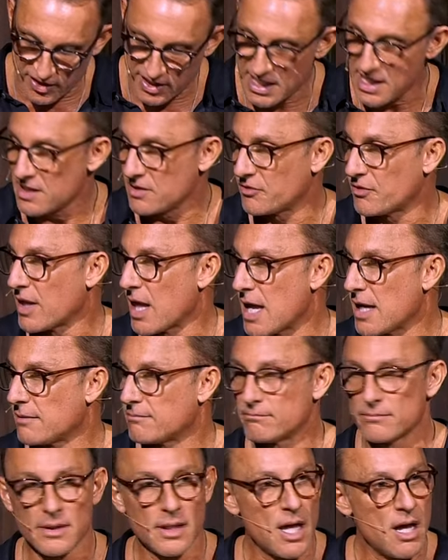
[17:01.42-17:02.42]
things like
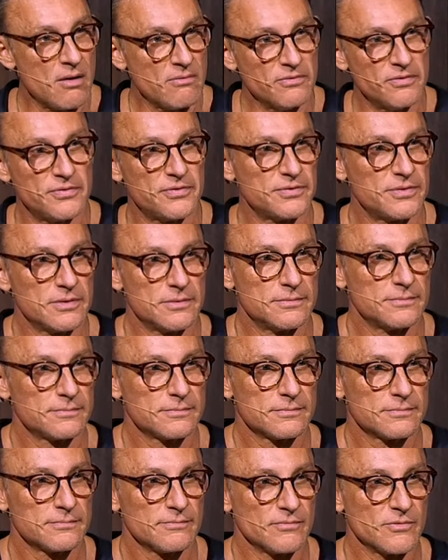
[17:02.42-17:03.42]
love,
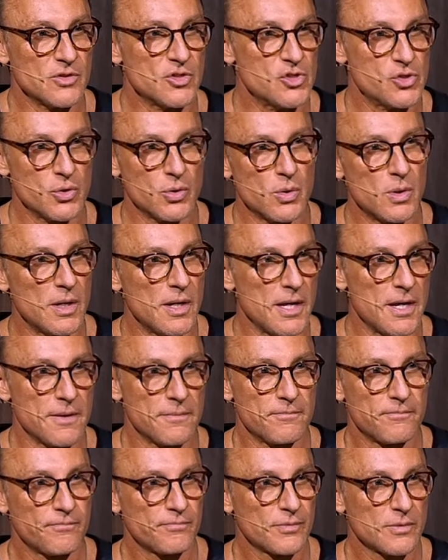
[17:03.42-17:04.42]
joy.
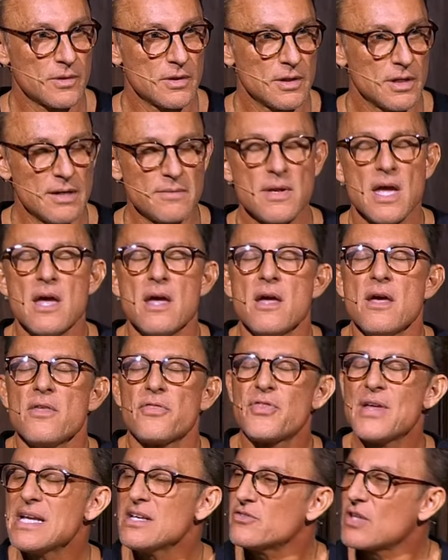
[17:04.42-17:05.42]
Yeah,
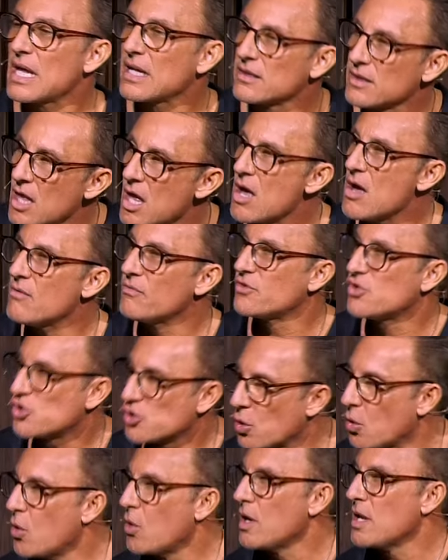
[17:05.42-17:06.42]
things like love,
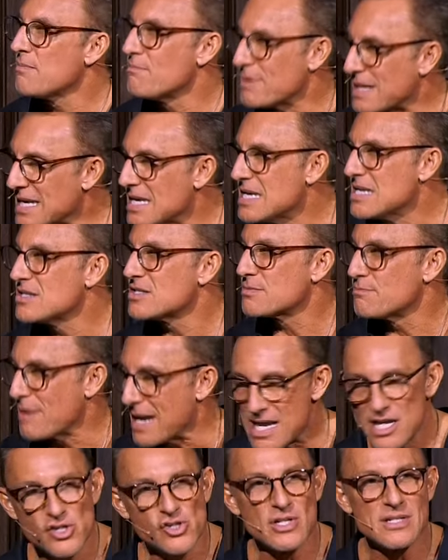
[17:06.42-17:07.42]
joy, peace,
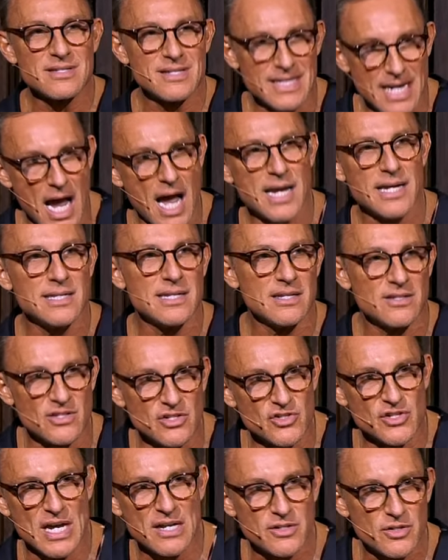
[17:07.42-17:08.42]
patience, kindness,
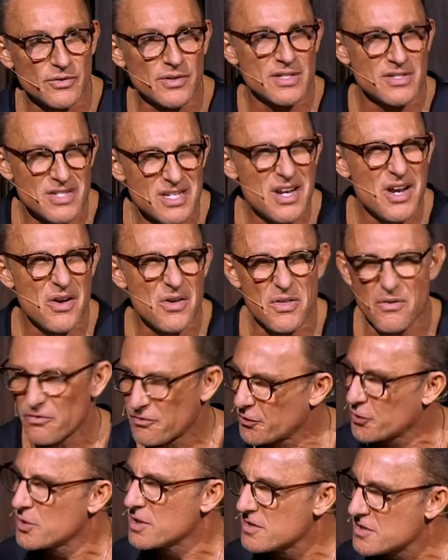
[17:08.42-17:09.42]
gentleness, you know, the
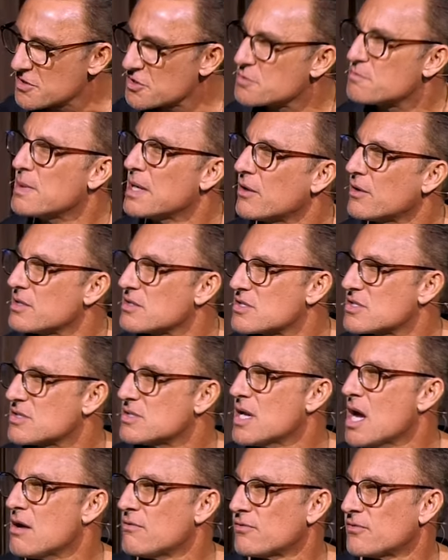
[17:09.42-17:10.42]
fruit of the Spirit
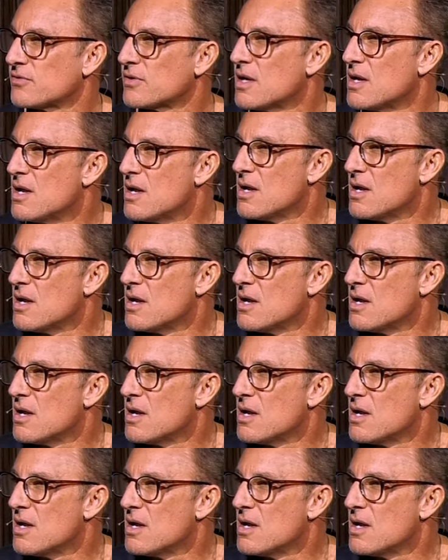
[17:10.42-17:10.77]
stuff